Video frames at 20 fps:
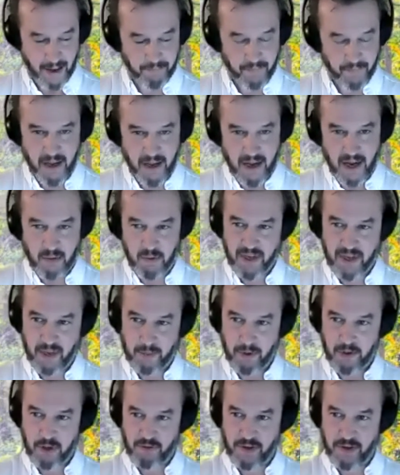When
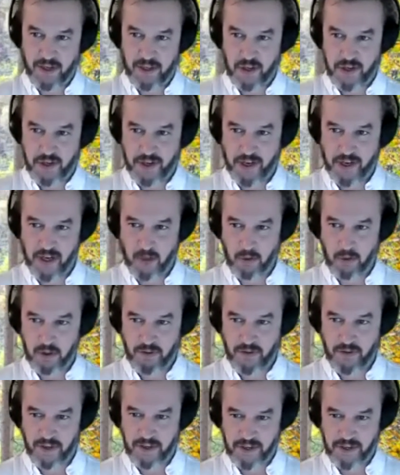we think about
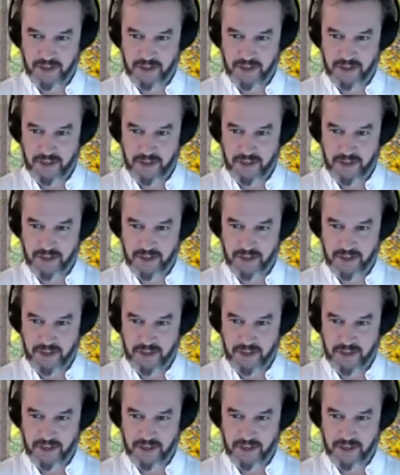strategy,